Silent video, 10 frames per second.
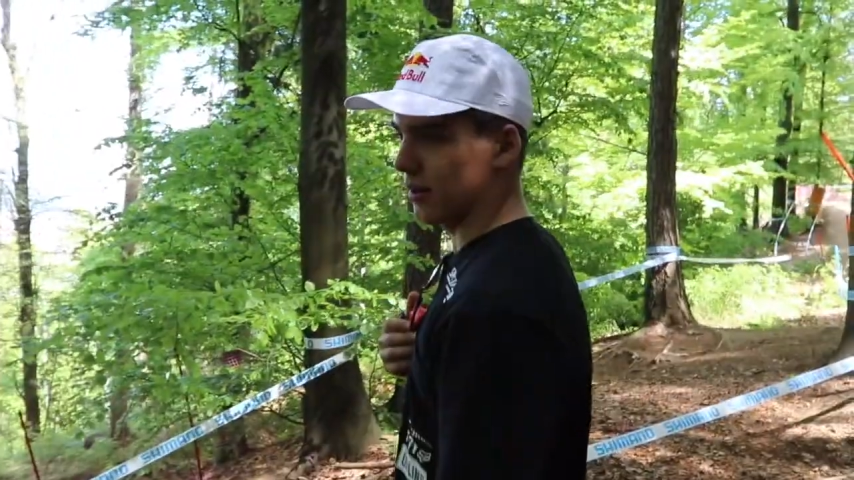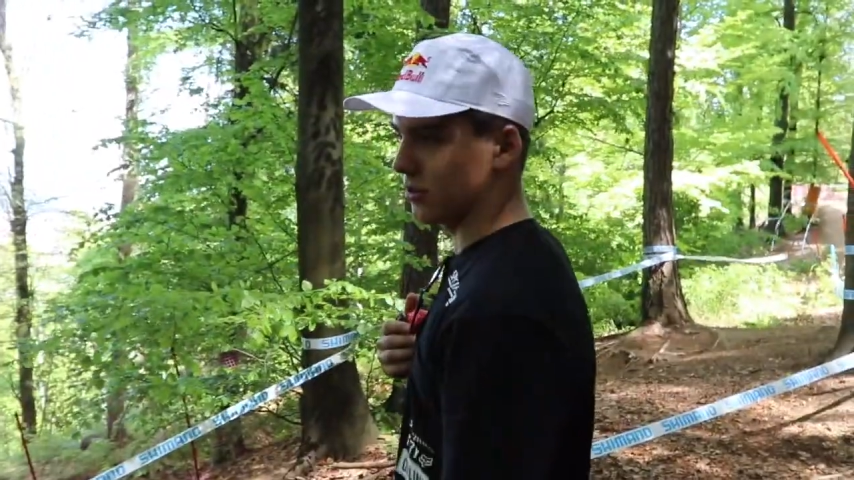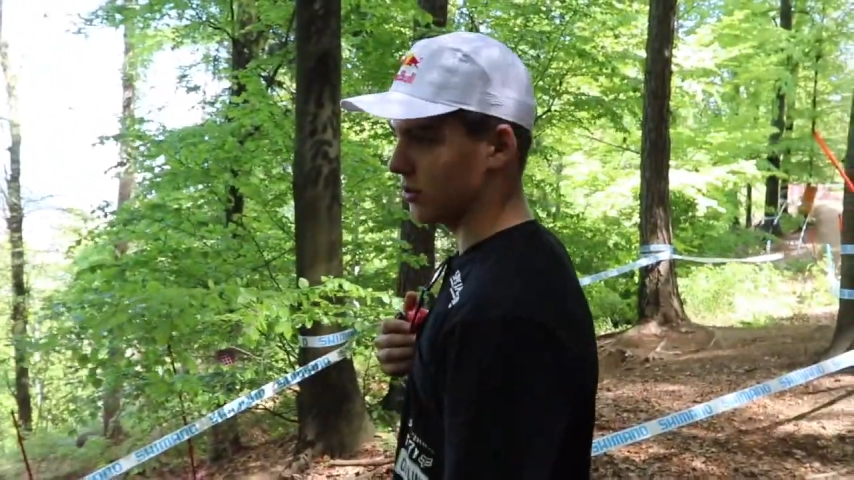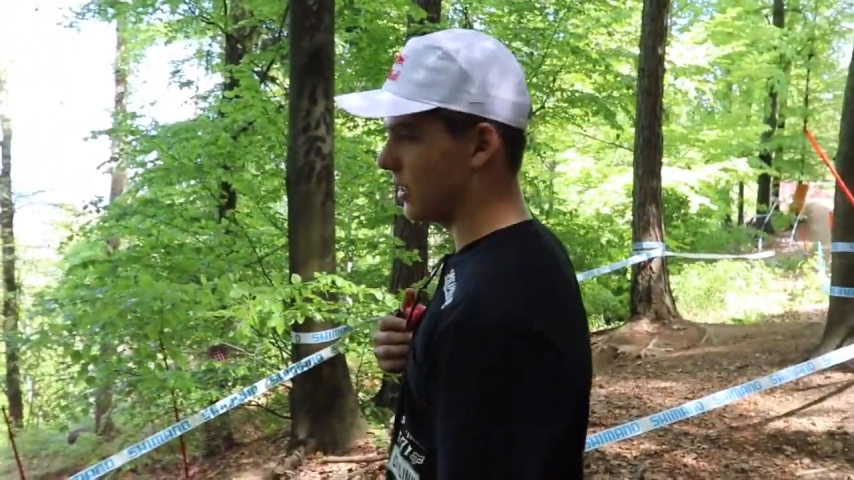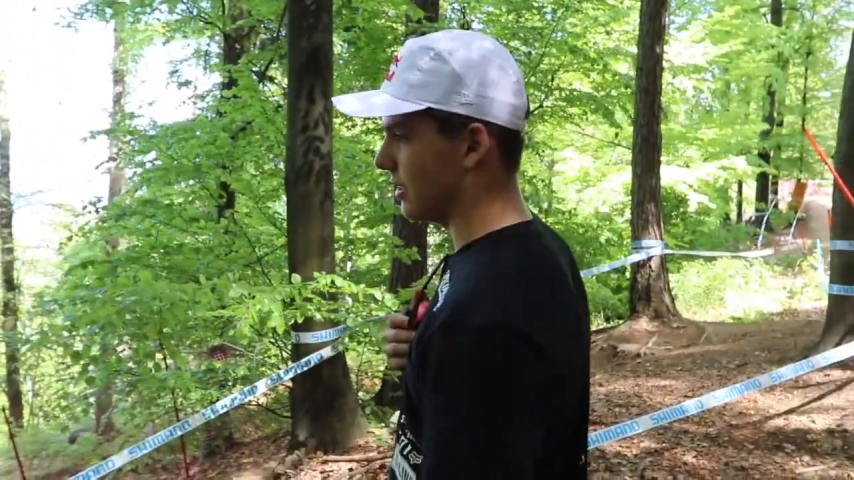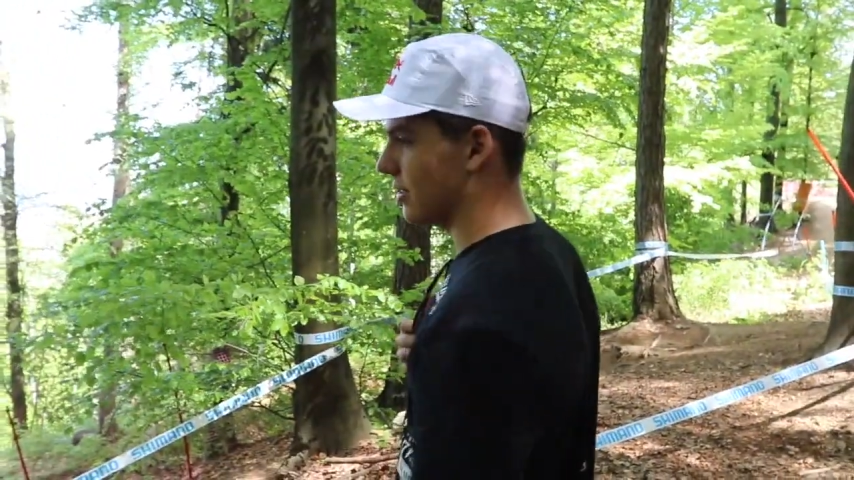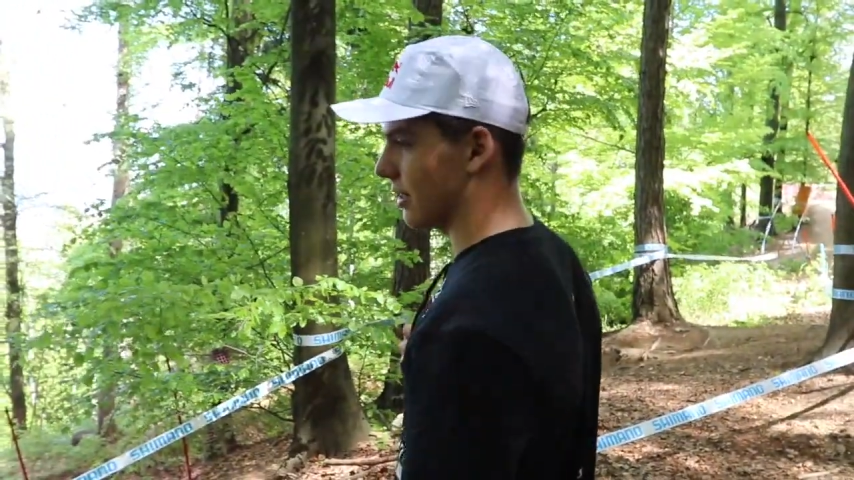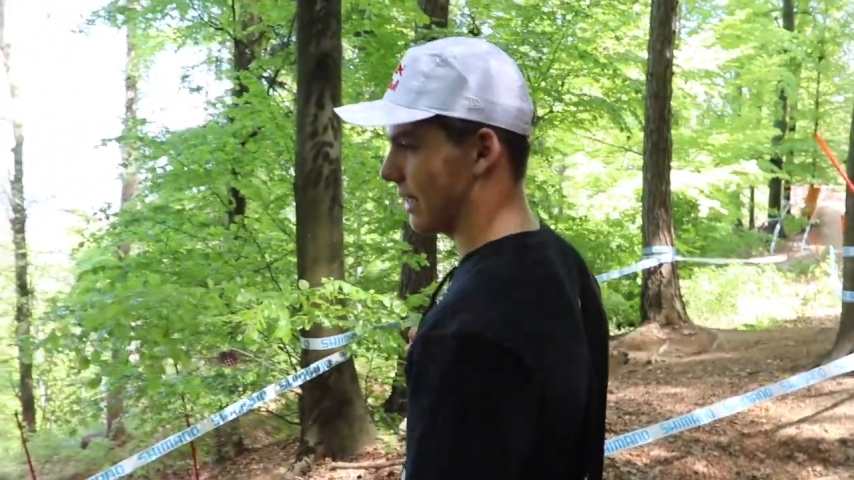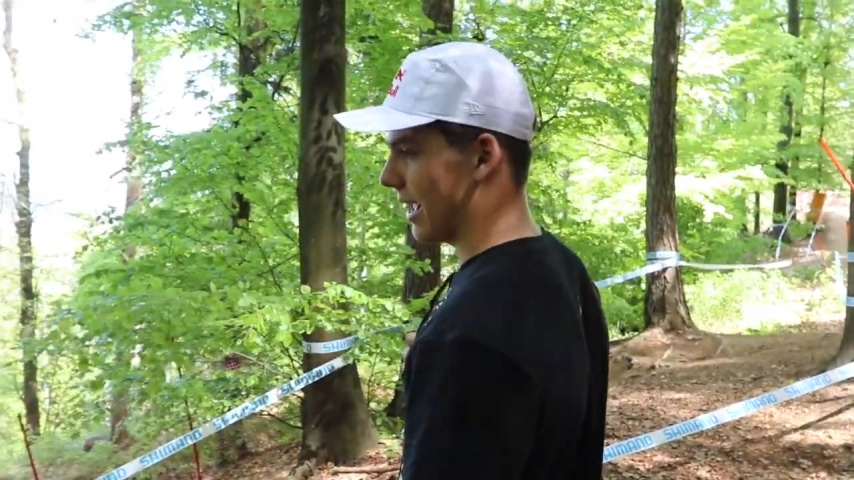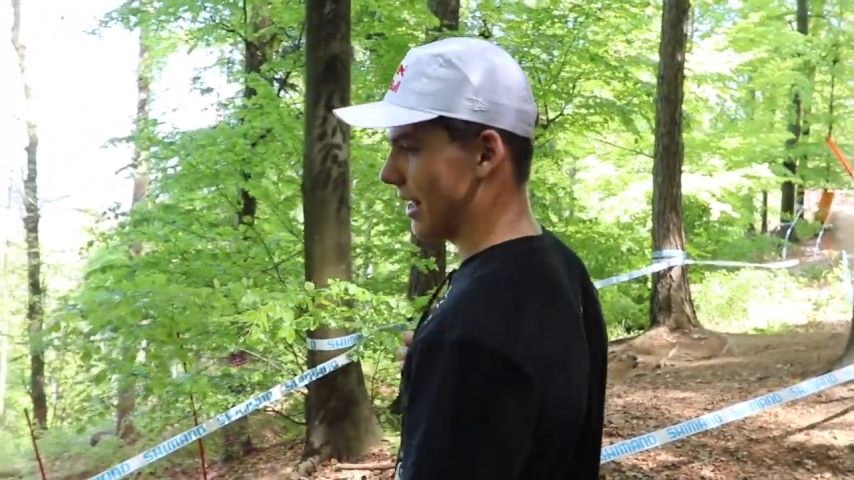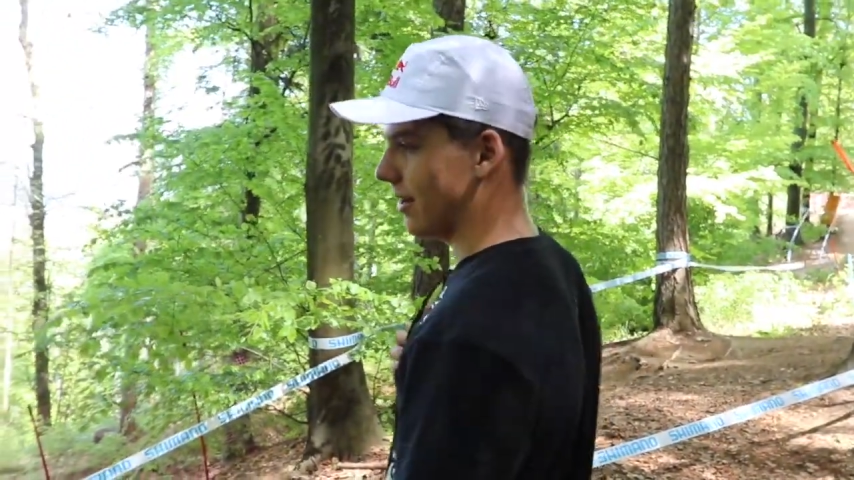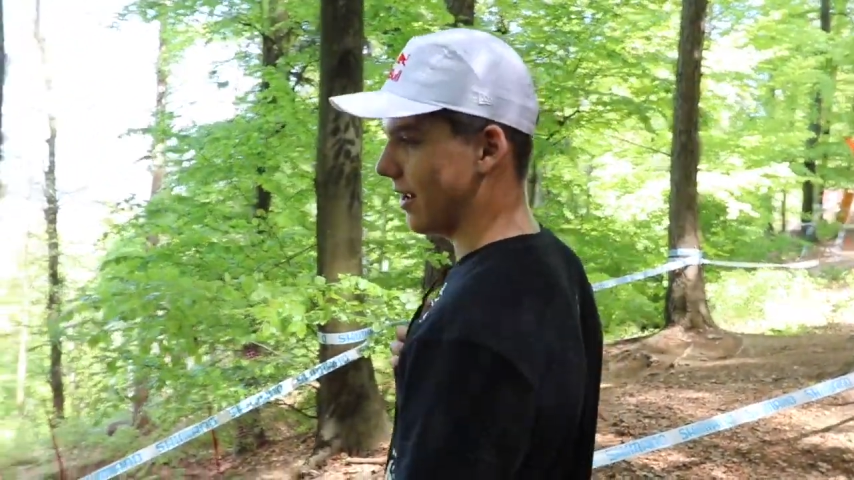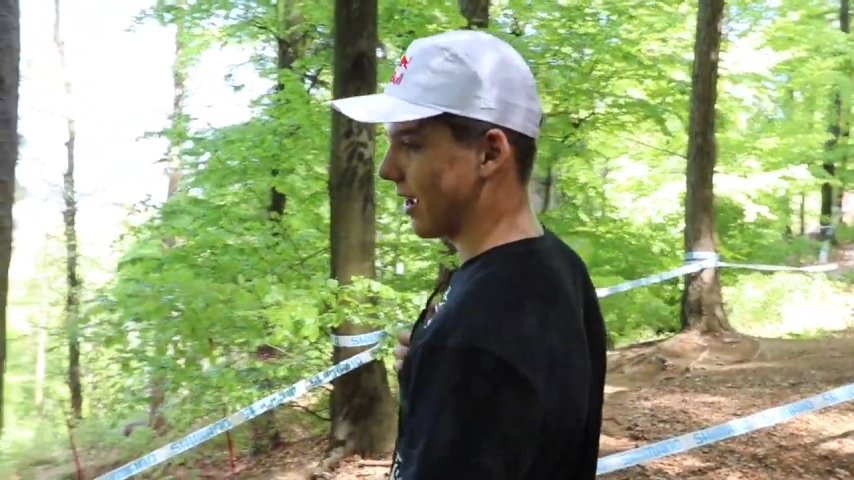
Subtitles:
the trees again,